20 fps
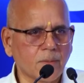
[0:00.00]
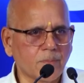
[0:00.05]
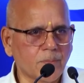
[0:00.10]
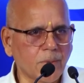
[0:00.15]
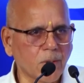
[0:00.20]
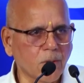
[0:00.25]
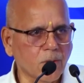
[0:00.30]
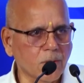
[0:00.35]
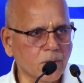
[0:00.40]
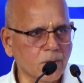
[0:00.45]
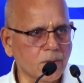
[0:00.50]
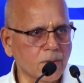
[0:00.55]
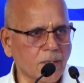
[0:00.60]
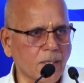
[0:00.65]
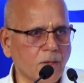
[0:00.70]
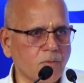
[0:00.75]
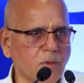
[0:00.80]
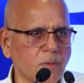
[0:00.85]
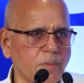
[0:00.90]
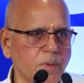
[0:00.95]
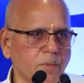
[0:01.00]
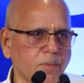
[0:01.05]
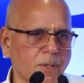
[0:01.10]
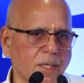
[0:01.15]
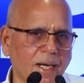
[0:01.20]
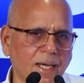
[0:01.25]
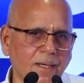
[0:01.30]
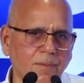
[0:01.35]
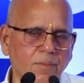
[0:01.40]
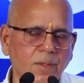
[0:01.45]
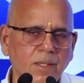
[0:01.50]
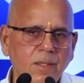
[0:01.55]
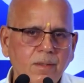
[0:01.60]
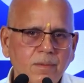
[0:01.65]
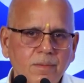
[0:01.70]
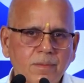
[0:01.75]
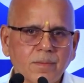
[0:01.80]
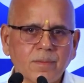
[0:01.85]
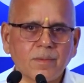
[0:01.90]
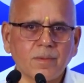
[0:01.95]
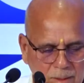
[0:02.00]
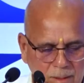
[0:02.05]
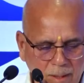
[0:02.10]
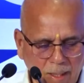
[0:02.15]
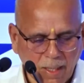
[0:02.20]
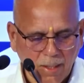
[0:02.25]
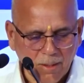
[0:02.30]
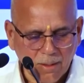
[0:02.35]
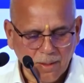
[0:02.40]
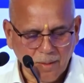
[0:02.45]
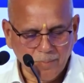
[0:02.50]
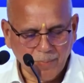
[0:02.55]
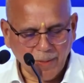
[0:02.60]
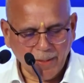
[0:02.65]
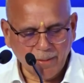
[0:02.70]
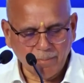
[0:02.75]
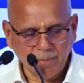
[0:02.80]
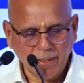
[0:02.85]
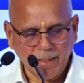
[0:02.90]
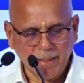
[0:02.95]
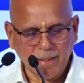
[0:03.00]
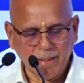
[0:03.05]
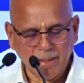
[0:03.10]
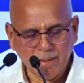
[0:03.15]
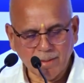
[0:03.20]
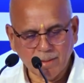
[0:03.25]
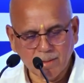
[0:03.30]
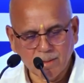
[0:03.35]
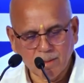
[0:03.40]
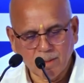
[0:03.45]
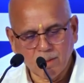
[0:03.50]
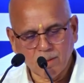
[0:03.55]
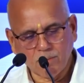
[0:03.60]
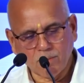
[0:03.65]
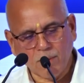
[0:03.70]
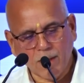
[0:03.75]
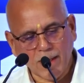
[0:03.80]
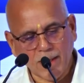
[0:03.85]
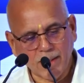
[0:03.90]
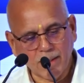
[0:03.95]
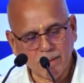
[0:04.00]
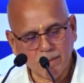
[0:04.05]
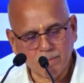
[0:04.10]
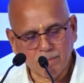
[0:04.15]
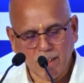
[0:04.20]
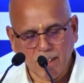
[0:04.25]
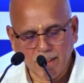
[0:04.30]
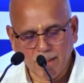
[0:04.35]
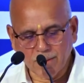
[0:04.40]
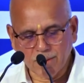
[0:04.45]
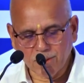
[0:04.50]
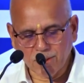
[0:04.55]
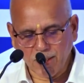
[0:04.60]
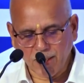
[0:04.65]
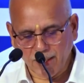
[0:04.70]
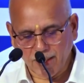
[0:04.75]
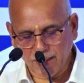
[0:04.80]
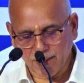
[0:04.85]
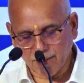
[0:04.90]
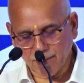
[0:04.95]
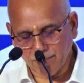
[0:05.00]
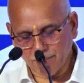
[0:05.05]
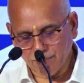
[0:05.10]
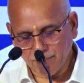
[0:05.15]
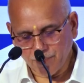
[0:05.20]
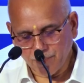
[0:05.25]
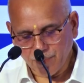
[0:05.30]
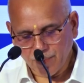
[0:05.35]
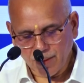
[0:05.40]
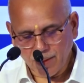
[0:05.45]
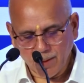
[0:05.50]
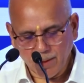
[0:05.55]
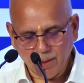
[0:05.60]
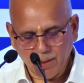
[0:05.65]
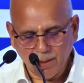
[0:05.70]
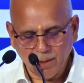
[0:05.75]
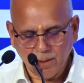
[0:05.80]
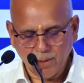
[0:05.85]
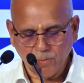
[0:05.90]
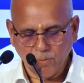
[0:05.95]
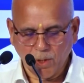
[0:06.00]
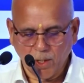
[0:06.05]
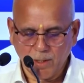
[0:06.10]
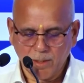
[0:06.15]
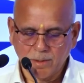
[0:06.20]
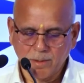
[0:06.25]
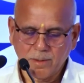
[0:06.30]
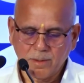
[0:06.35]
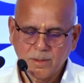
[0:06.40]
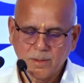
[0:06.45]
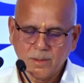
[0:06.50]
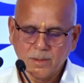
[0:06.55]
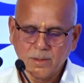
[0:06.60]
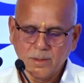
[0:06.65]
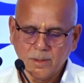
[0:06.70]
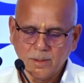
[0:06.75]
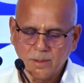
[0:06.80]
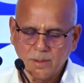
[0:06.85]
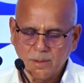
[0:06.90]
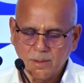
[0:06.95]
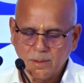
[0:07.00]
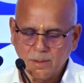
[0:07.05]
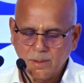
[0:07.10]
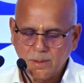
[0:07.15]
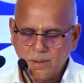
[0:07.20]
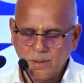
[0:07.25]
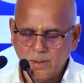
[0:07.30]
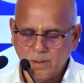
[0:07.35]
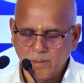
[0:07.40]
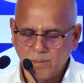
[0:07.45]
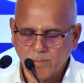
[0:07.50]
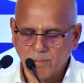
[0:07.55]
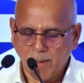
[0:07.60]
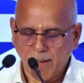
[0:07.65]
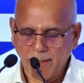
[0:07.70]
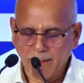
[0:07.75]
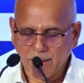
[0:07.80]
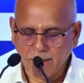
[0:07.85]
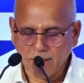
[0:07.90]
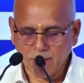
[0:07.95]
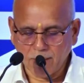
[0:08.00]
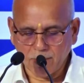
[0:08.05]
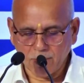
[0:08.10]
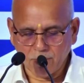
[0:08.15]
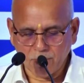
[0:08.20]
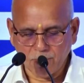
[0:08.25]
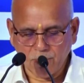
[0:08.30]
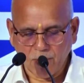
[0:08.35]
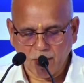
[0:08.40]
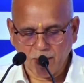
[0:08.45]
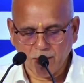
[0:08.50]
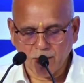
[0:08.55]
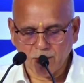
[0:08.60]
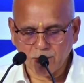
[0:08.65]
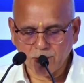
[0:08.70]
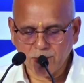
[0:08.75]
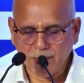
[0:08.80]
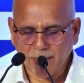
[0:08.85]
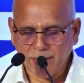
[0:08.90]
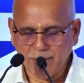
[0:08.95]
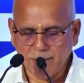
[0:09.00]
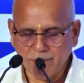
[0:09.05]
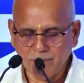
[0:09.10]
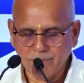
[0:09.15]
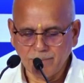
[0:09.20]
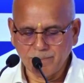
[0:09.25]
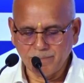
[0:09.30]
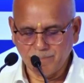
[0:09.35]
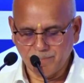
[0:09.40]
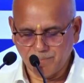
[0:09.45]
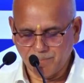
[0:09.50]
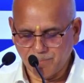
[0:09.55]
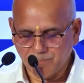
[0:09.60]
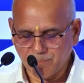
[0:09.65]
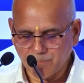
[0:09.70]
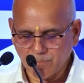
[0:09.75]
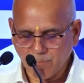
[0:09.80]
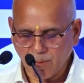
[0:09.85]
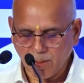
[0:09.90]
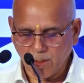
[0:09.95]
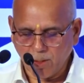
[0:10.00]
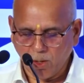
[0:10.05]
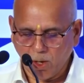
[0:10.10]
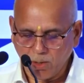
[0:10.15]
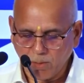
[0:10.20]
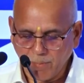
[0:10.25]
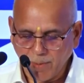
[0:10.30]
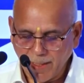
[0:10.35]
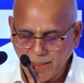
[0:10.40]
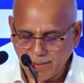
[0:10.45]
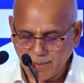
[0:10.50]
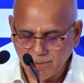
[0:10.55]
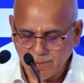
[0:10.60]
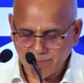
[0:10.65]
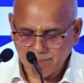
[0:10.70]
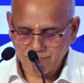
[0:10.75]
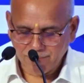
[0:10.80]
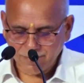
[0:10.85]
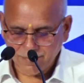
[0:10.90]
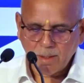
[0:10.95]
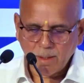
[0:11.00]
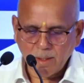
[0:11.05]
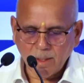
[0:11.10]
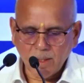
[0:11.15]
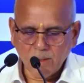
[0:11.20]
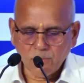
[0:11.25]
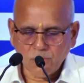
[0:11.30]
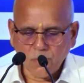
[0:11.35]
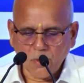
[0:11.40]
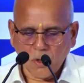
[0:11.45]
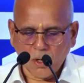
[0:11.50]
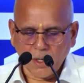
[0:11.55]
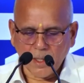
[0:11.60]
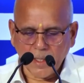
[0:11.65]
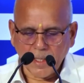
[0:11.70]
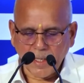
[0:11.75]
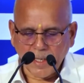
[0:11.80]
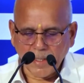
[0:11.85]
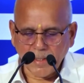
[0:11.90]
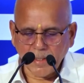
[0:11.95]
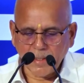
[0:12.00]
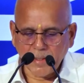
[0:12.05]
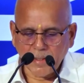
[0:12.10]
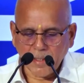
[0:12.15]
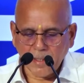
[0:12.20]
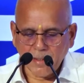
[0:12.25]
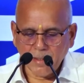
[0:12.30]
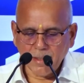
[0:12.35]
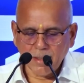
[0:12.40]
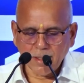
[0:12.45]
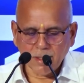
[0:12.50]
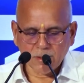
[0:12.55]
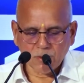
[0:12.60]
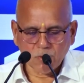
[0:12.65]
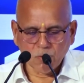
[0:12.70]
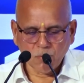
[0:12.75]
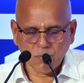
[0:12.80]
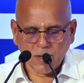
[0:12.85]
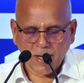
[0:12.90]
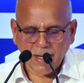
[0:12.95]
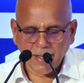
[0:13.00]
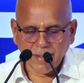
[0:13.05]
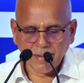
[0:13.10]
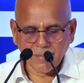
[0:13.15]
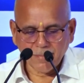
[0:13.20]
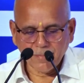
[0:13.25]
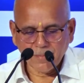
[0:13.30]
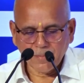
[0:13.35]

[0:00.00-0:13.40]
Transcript: pure railway people like me. I'll complete my address by sharing what Michael Flanders said long back. If God had intended us to fly,